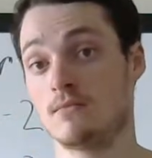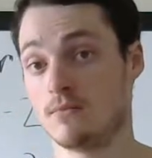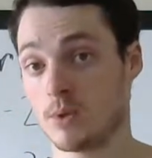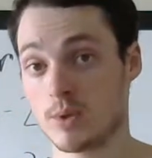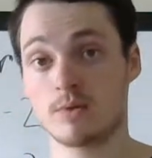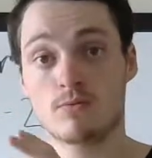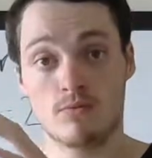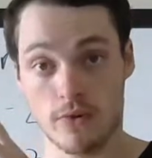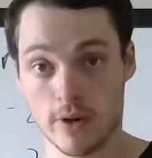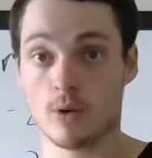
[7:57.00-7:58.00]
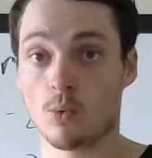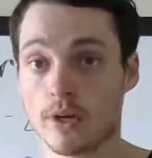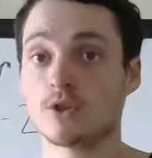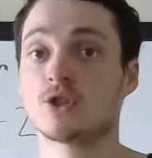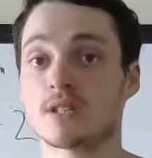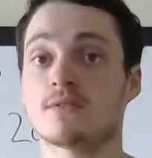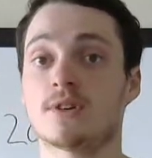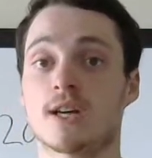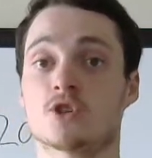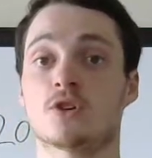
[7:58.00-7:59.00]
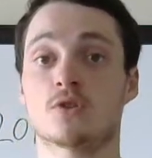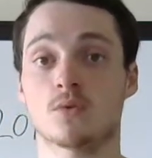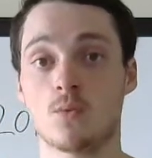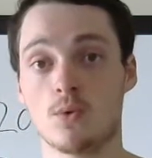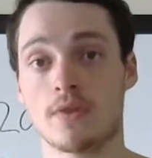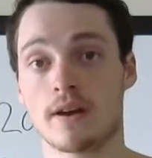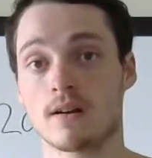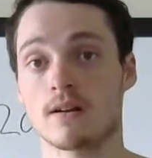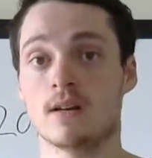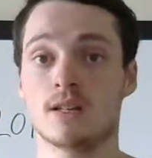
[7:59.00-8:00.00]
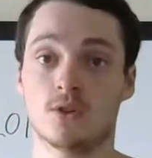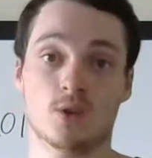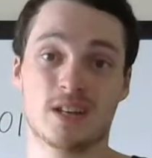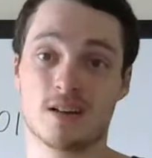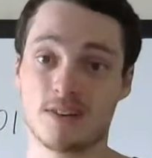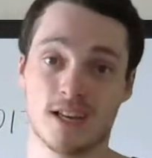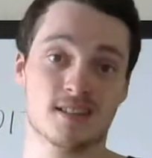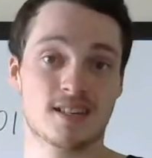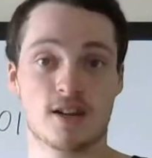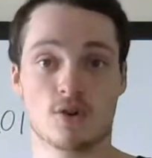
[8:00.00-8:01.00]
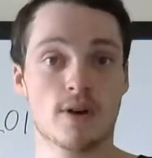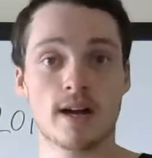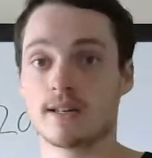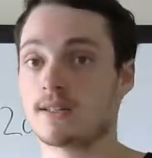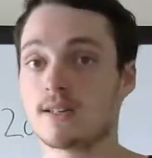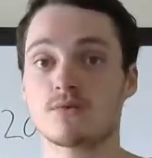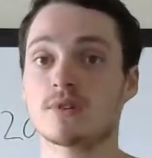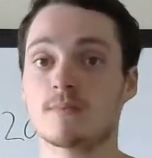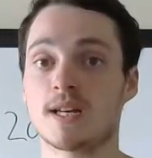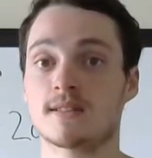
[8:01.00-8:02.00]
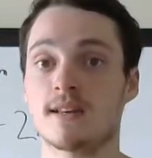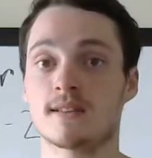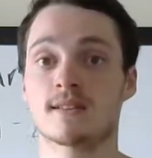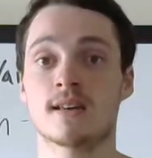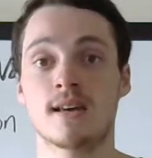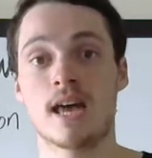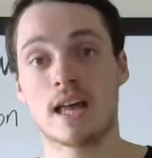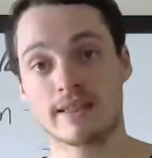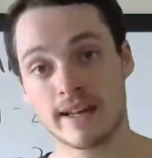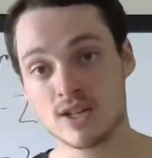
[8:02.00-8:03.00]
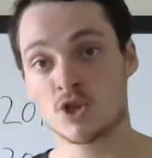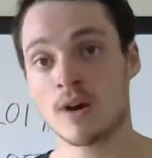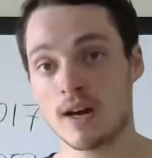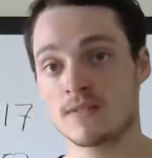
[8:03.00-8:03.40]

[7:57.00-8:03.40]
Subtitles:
There was a very real justification to go to war there. You look at Afghanistan and Iraq, it doesn't really make sense unless you have